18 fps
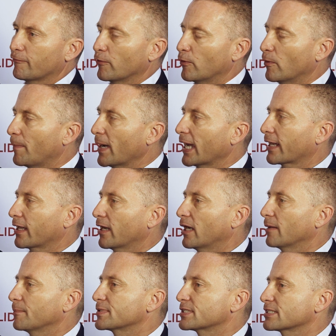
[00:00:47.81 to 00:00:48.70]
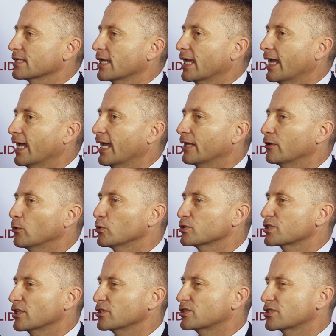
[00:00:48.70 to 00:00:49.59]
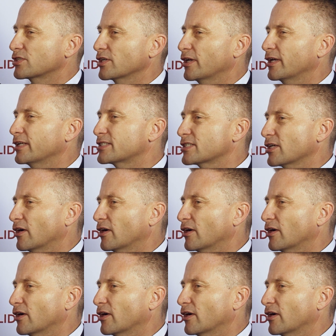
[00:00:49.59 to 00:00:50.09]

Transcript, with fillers: for backups and also certain